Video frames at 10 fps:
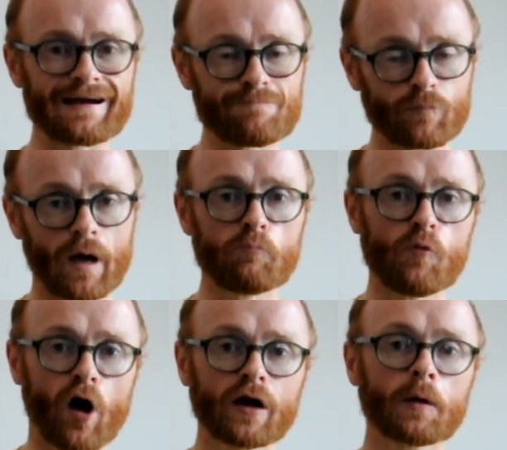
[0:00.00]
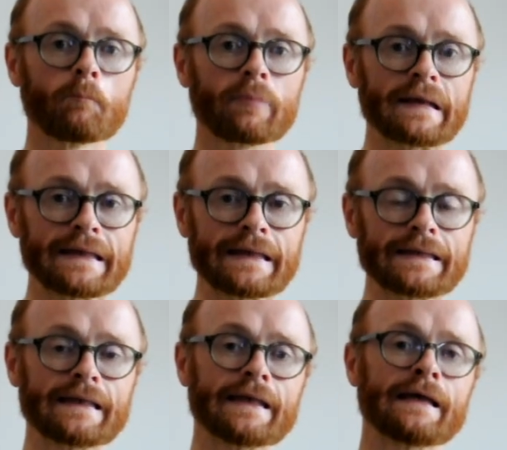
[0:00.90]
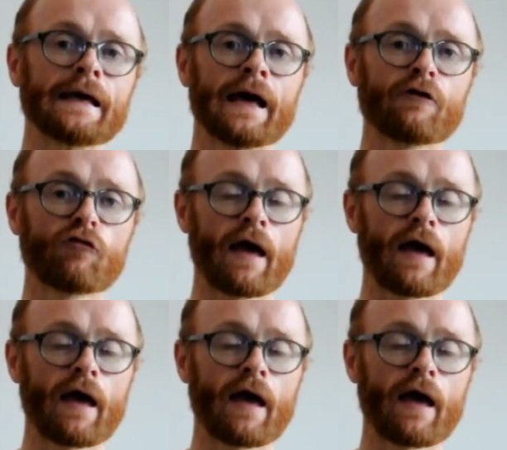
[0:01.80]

I'm uh, not completely uh,